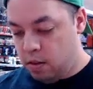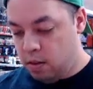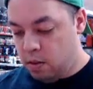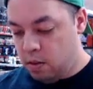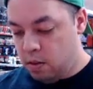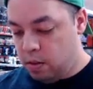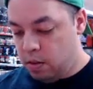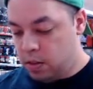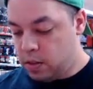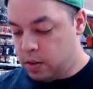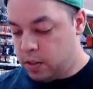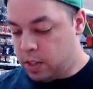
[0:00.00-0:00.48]

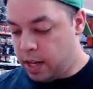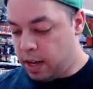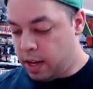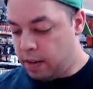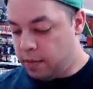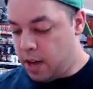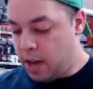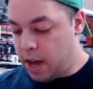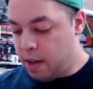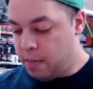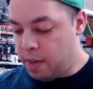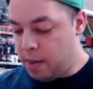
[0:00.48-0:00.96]
Looks like
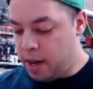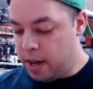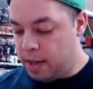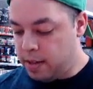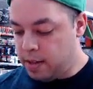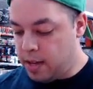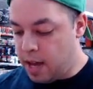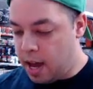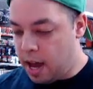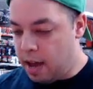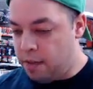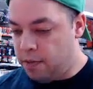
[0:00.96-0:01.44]
I've got my
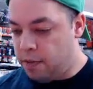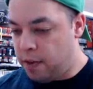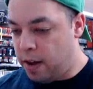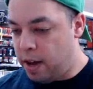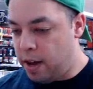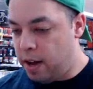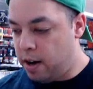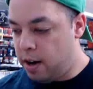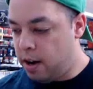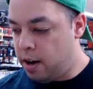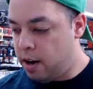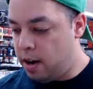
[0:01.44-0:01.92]
TIE
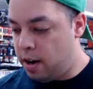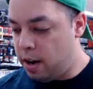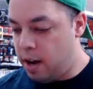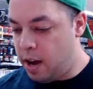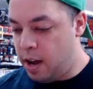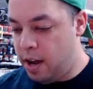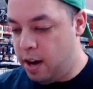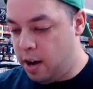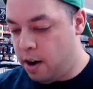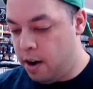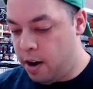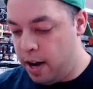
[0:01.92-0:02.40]
Fighter
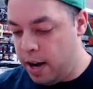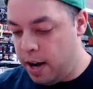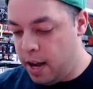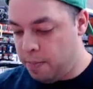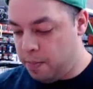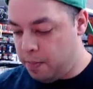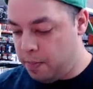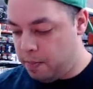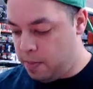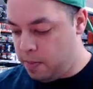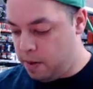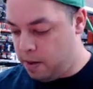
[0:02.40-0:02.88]
hurry
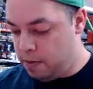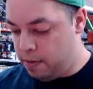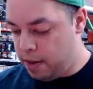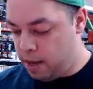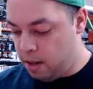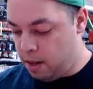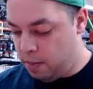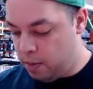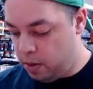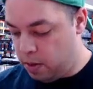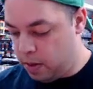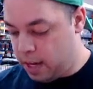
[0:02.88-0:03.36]
up
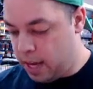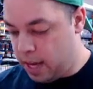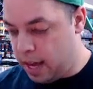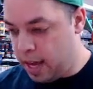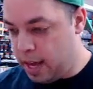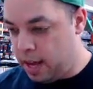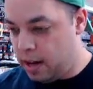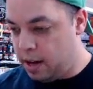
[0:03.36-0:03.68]
available again.